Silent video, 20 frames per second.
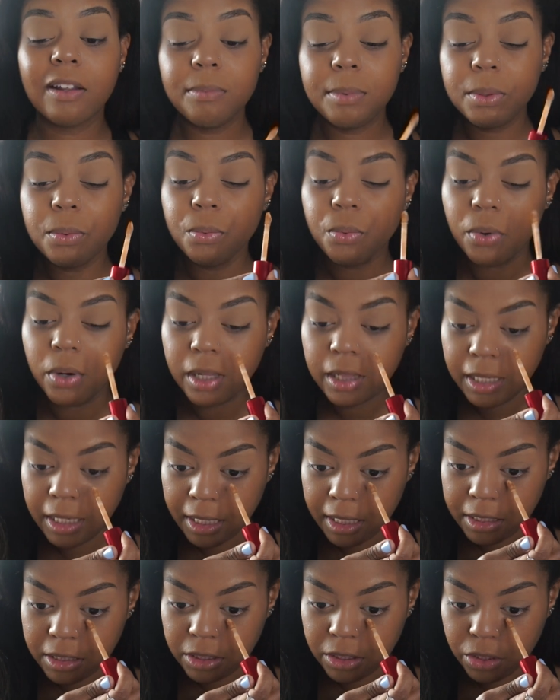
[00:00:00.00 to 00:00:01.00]
I've been really
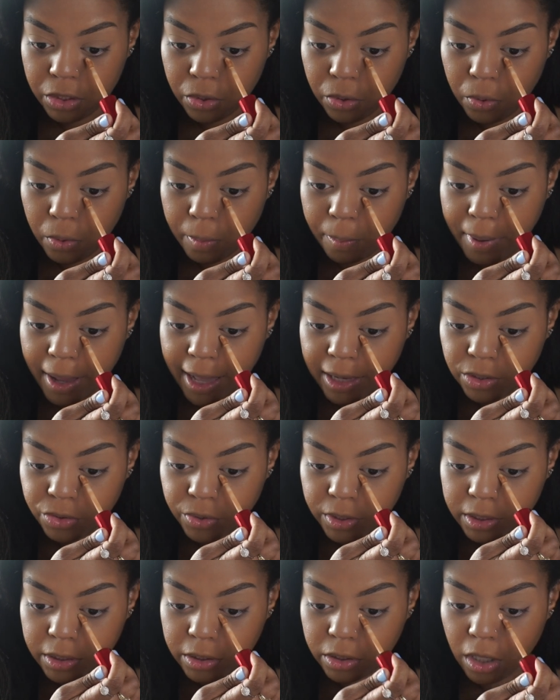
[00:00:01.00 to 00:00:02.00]
into
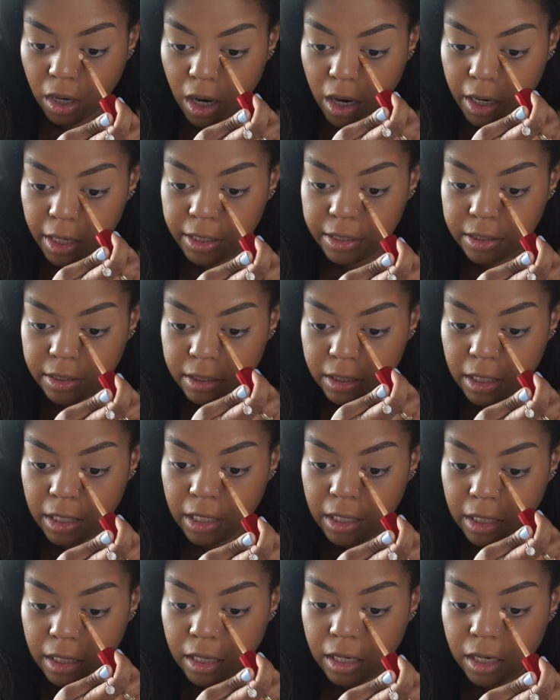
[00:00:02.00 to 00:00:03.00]
Patrick Starr's
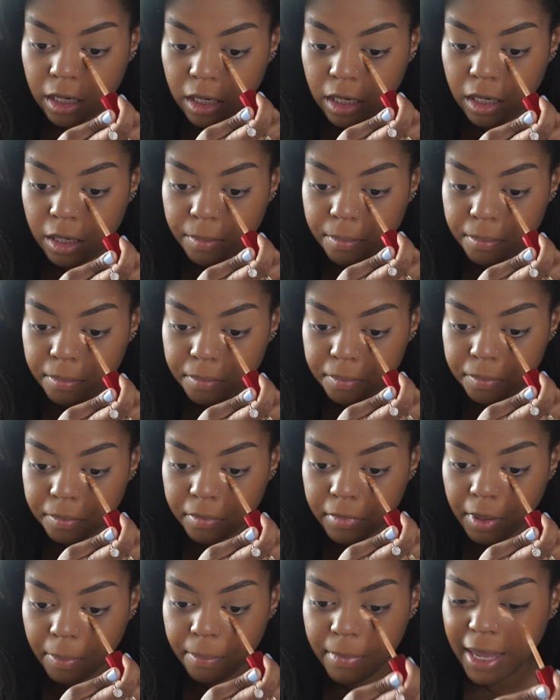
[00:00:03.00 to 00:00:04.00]

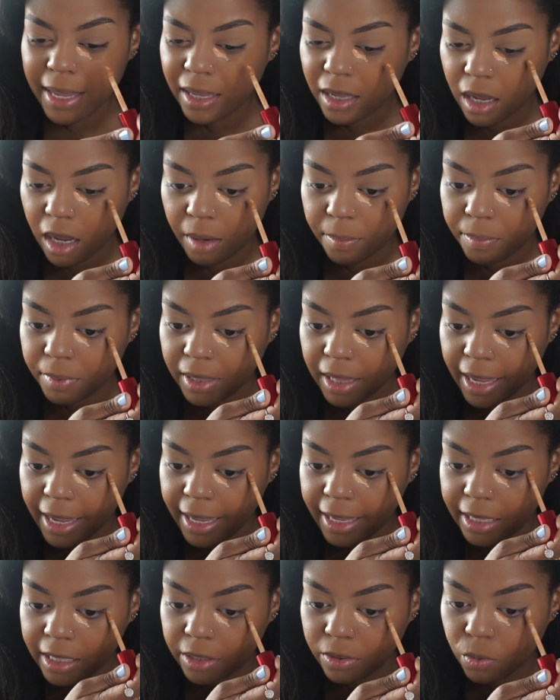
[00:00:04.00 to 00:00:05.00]
makeup.
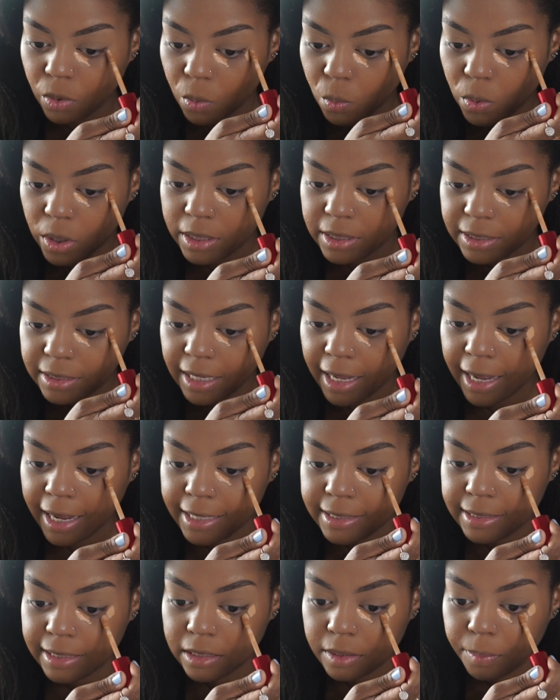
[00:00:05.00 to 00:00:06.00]
Like, the One
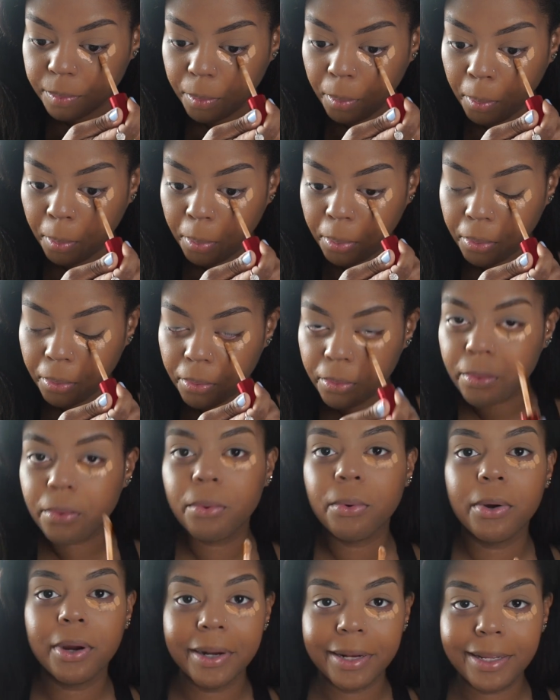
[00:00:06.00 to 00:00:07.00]
Size is
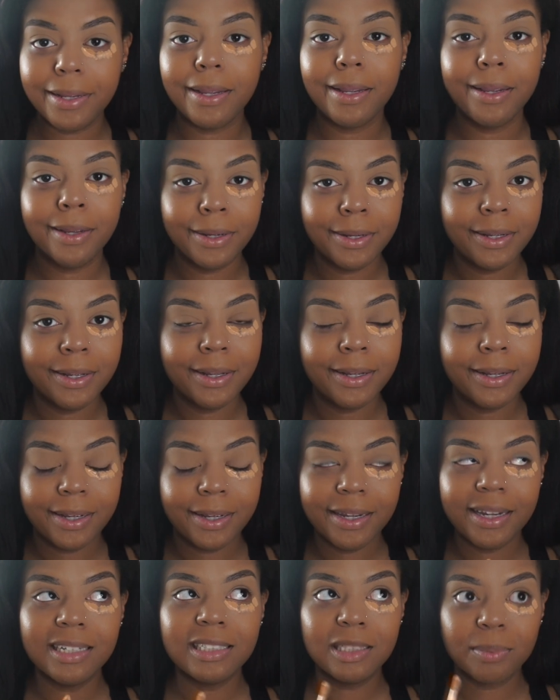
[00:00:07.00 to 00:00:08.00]
pretty,
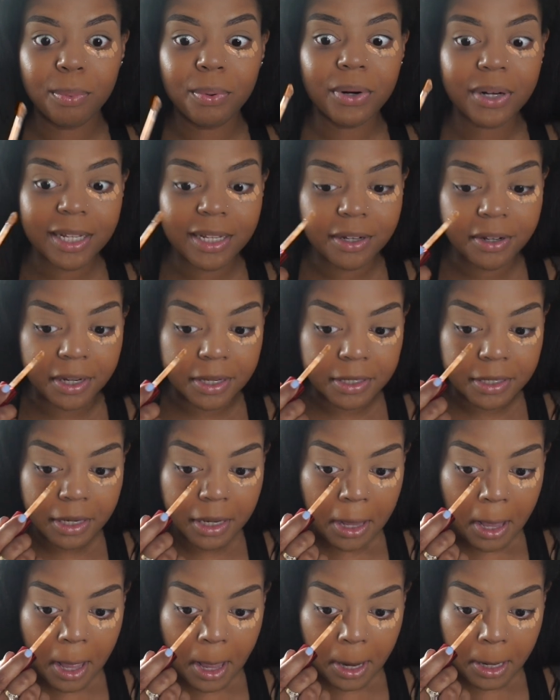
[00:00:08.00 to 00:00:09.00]
it's pretty good,
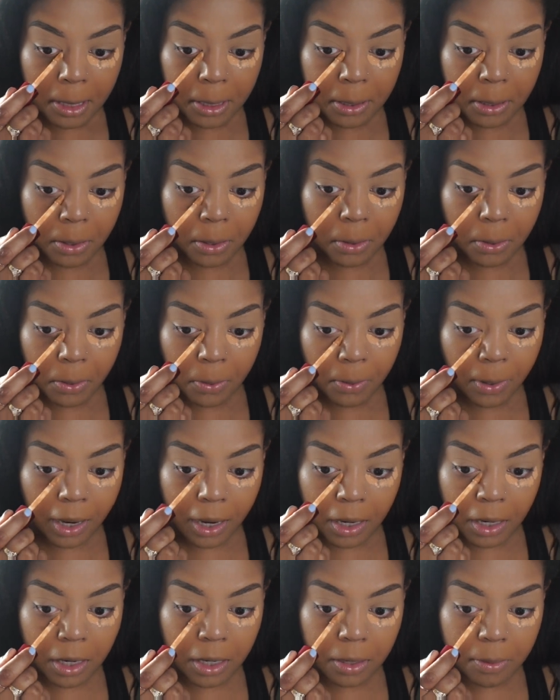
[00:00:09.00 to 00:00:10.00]
you know.
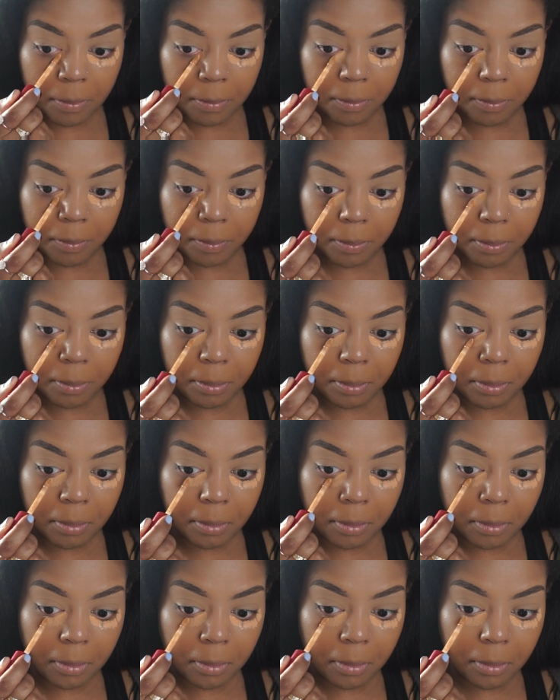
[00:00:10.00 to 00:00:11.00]
And
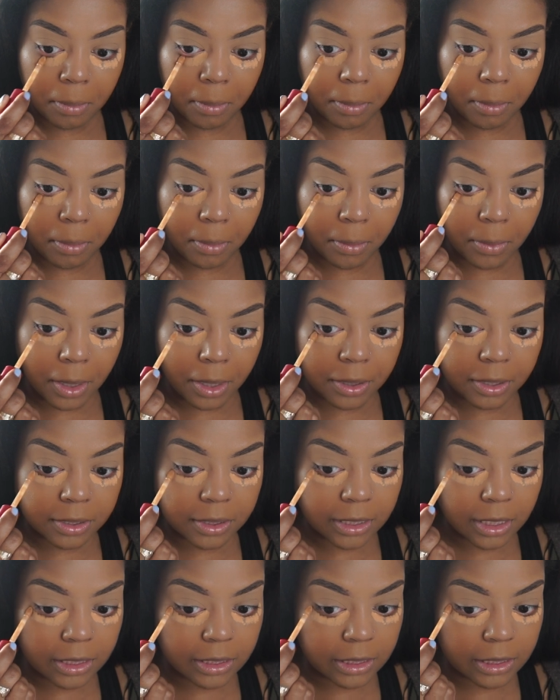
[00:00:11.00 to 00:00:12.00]
this
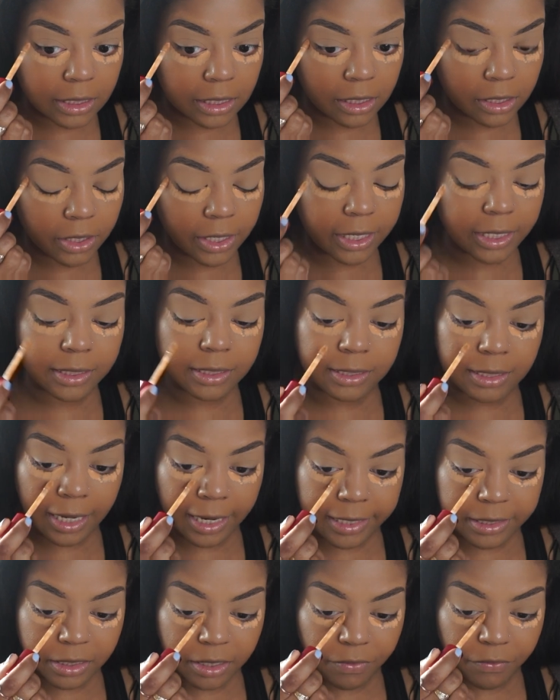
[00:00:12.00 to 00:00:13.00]
concealer is
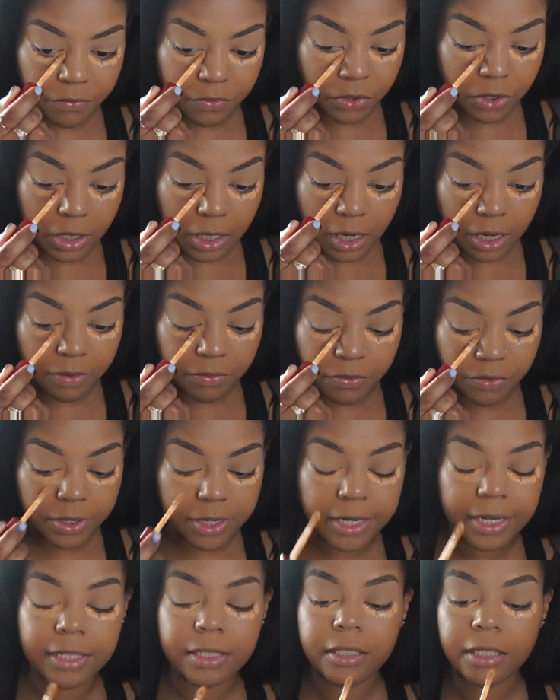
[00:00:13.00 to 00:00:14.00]
nice and full
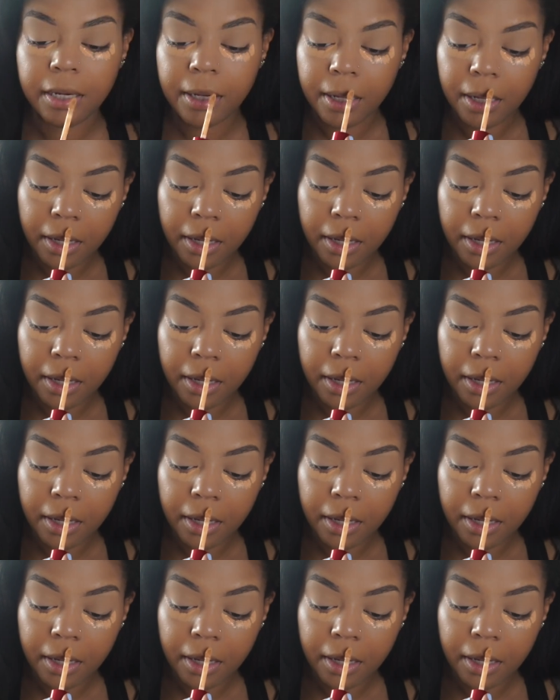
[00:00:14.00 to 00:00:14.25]
coverage.